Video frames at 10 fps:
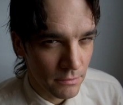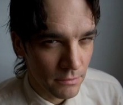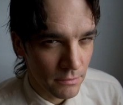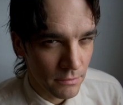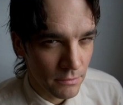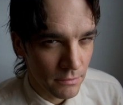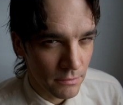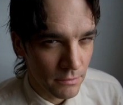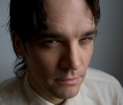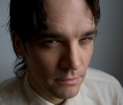
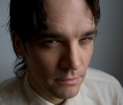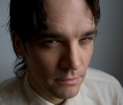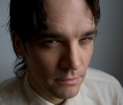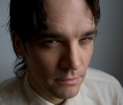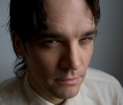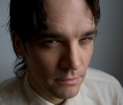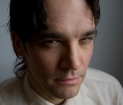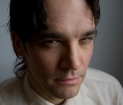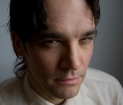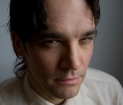
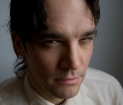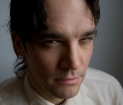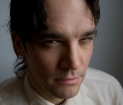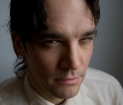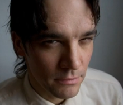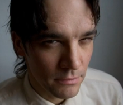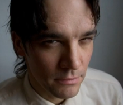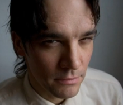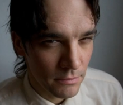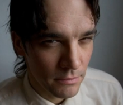
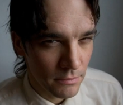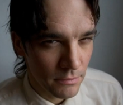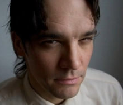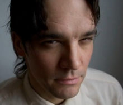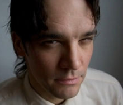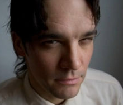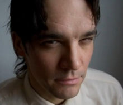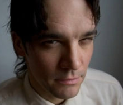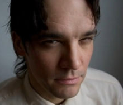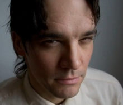
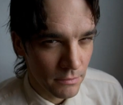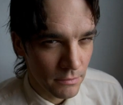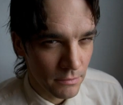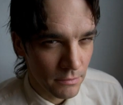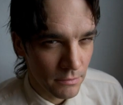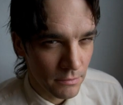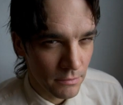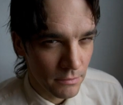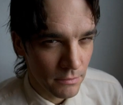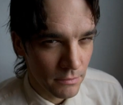
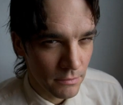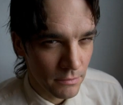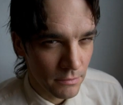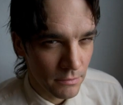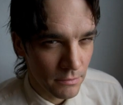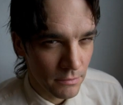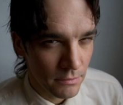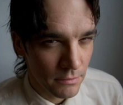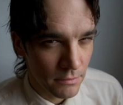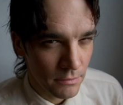
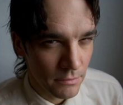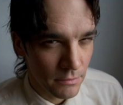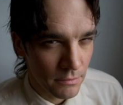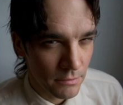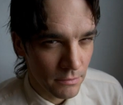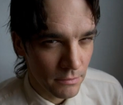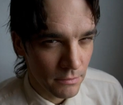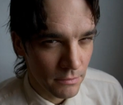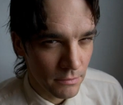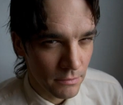
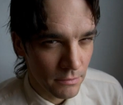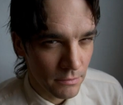[no speech]